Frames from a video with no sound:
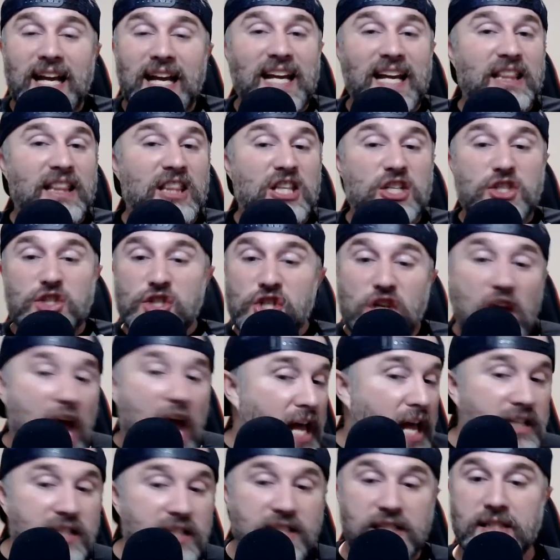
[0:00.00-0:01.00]
in the
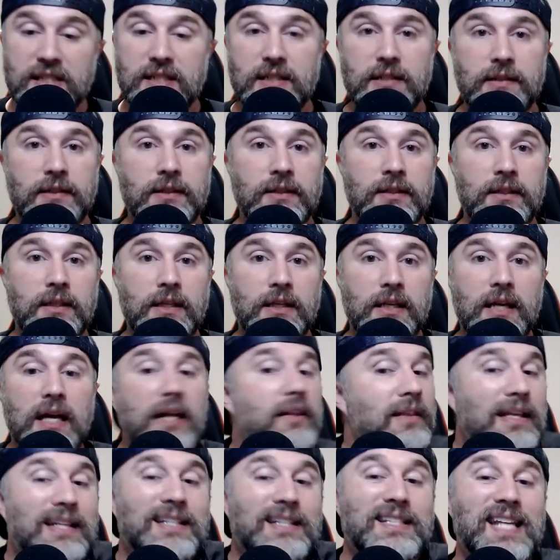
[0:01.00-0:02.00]
chest,
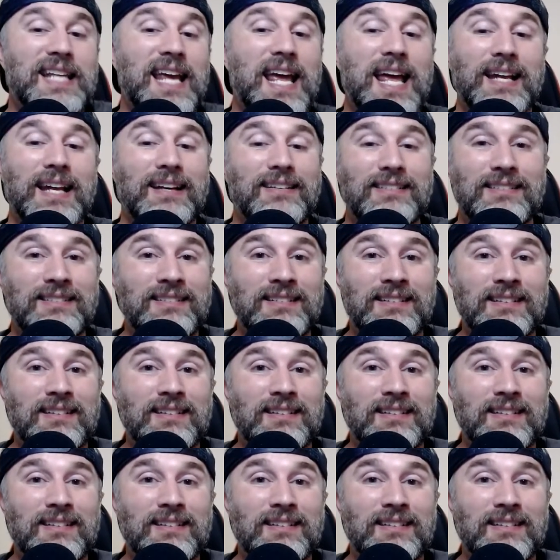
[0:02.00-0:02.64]
and that's it.